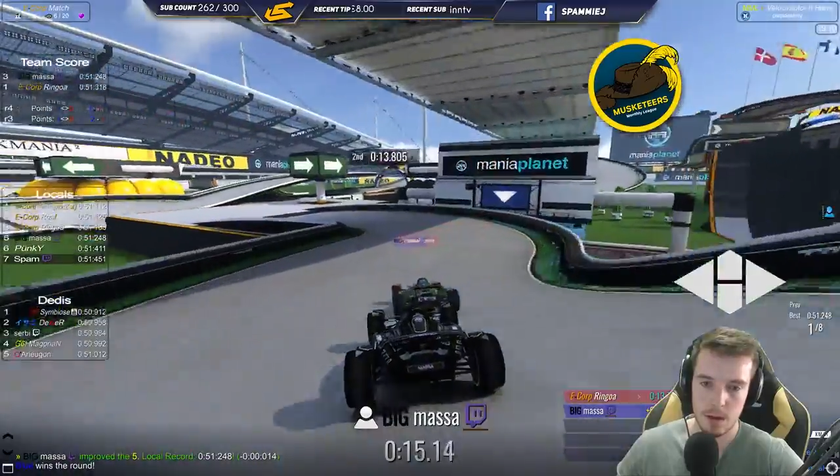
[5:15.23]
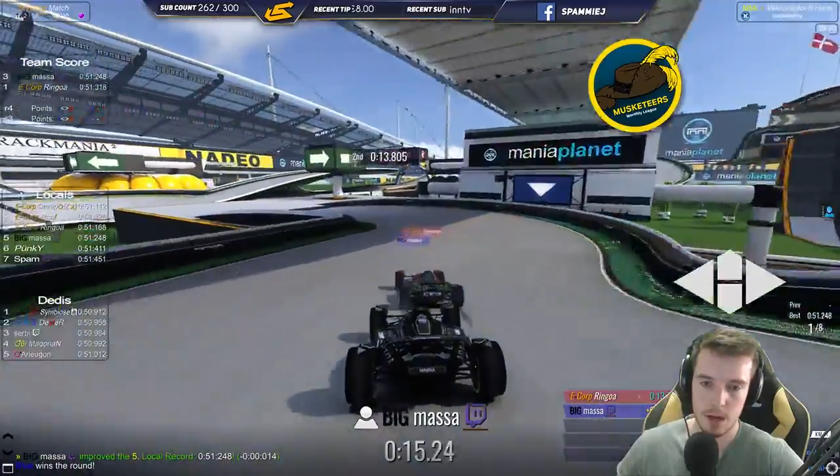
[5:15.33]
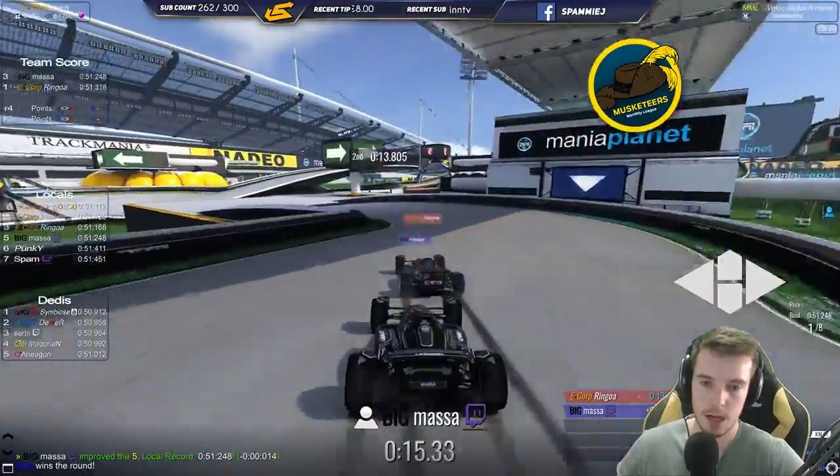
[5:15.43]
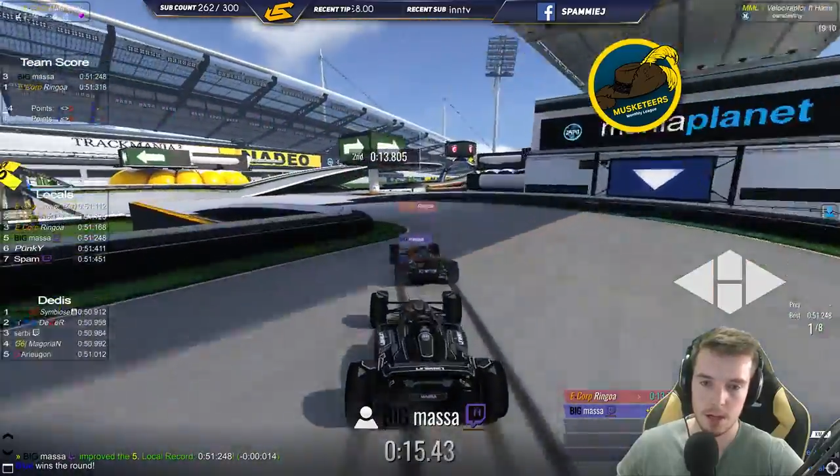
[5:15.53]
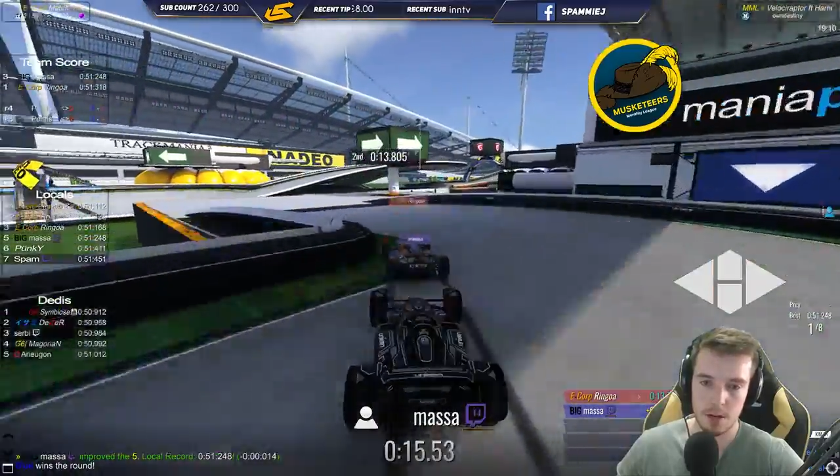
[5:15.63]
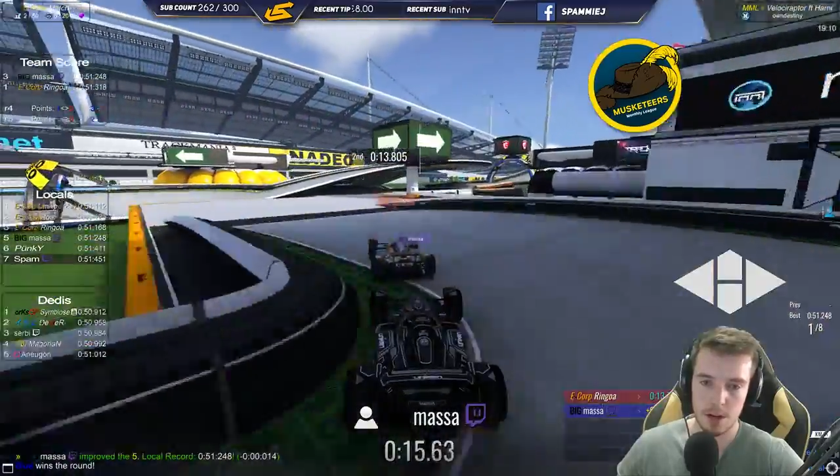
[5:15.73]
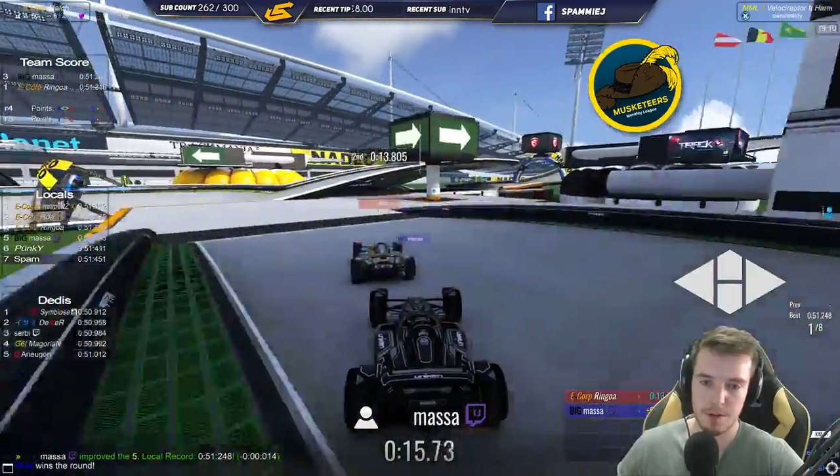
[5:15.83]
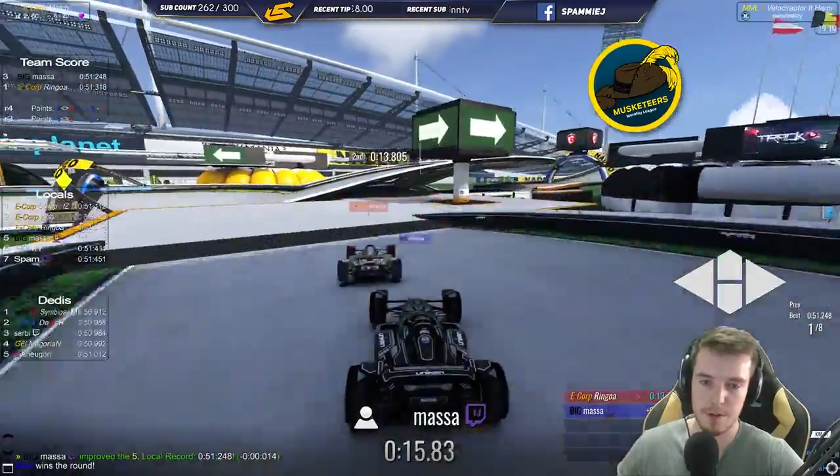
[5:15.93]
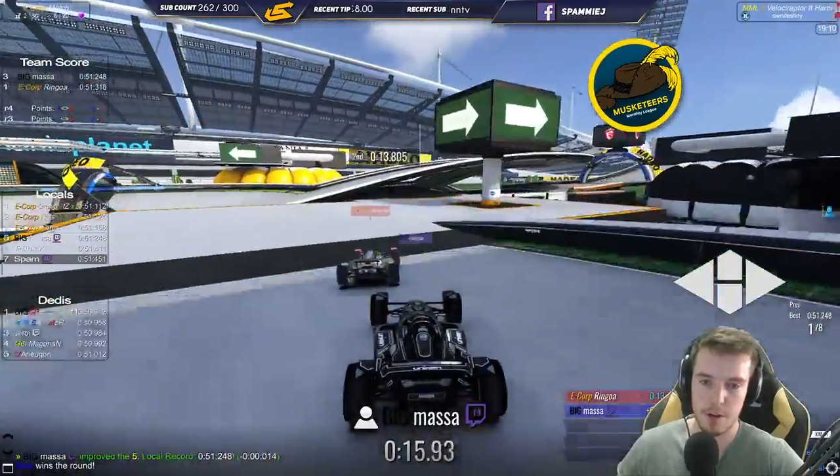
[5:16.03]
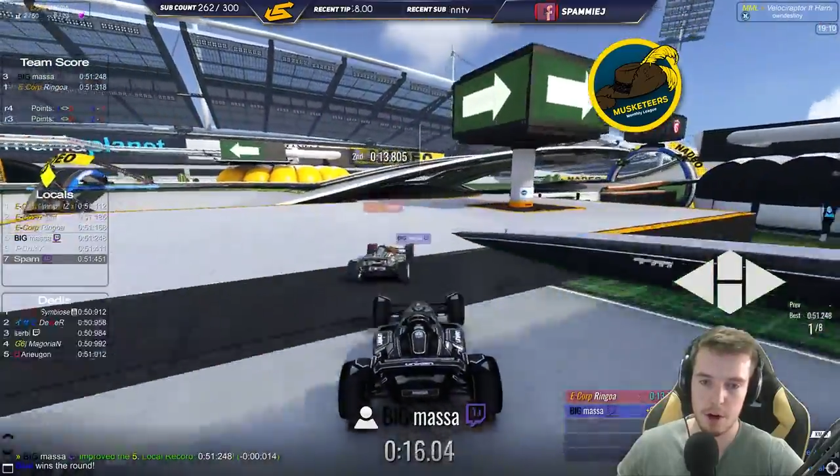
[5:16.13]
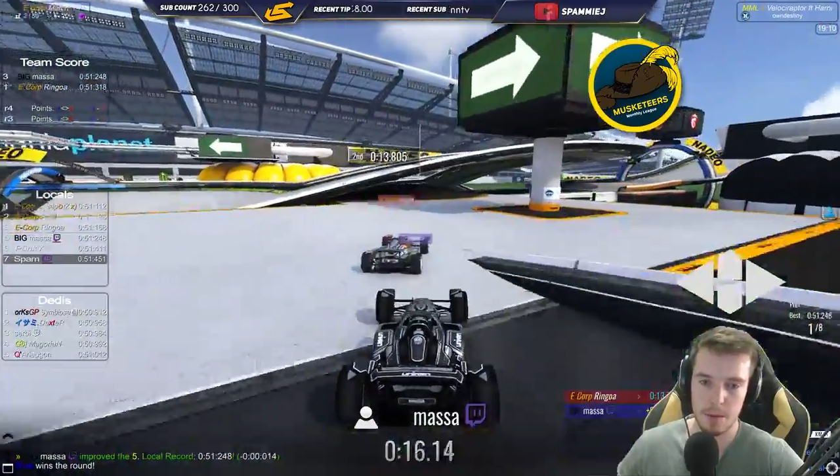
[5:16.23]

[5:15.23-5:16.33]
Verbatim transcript: Hey, you're not far